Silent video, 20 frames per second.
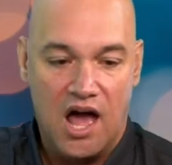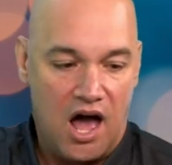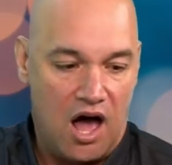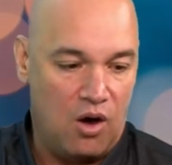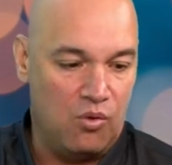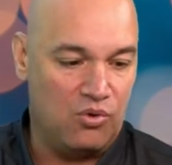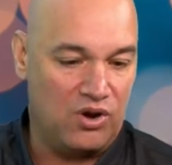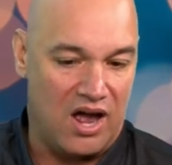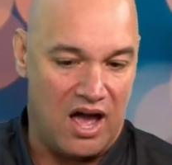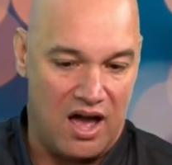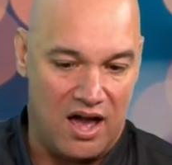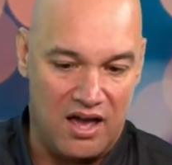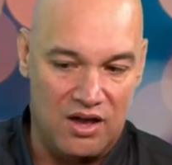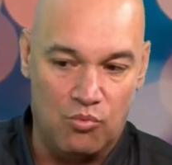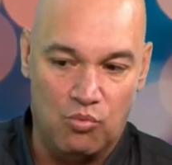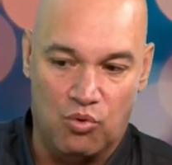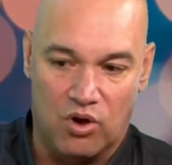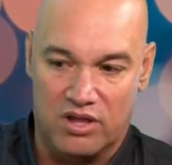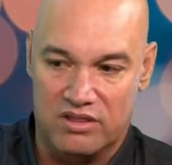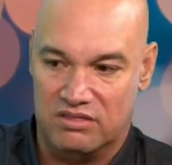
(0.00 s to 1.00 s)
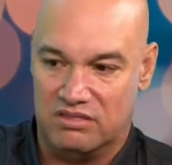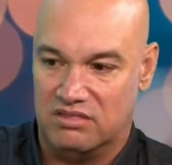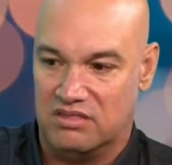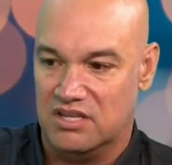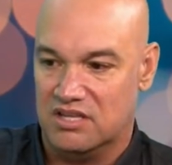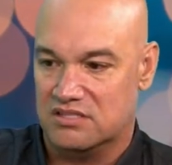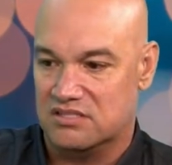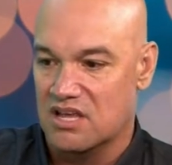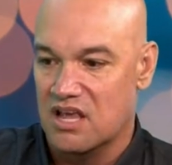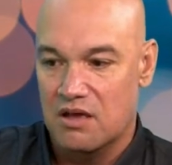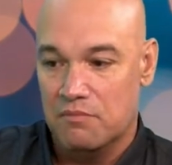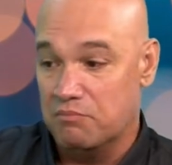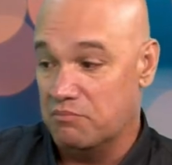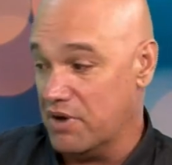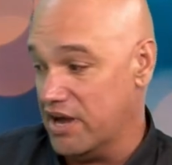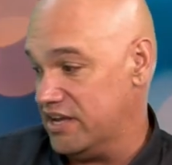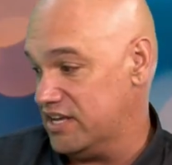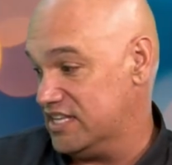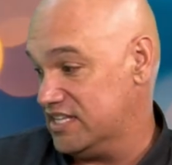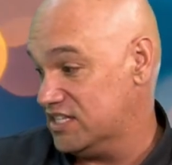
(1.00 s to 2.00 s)
How would I want this
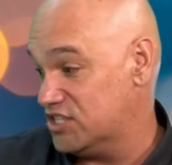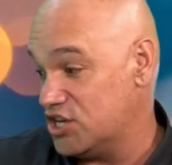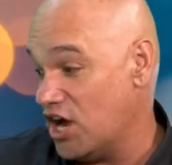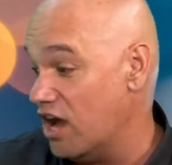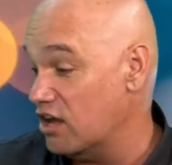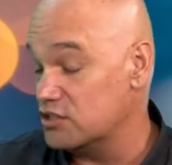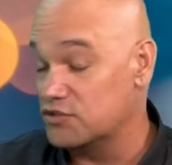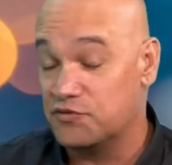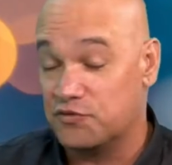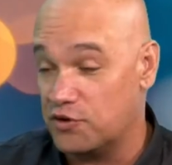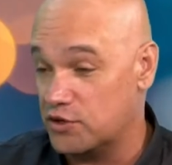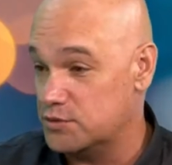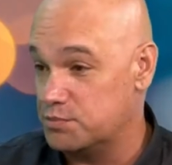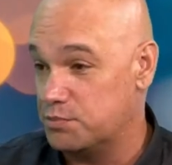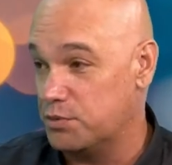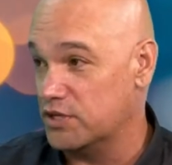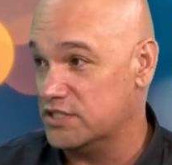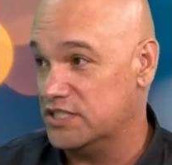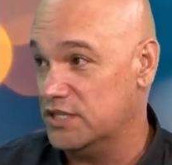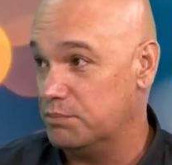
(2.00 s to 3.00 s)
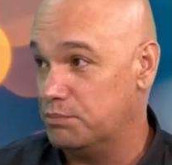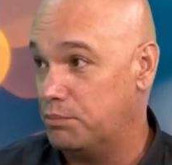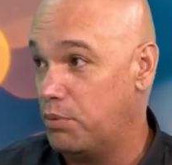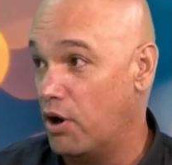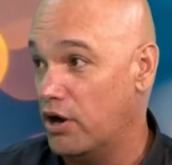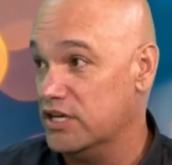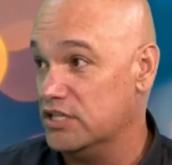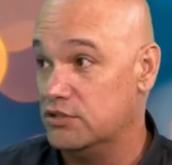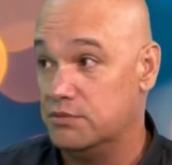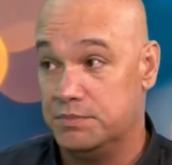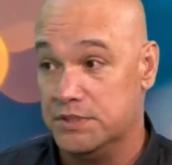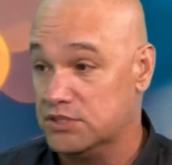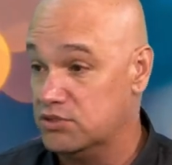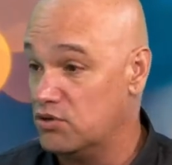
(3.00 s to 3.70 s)
my child's first birthday party to be?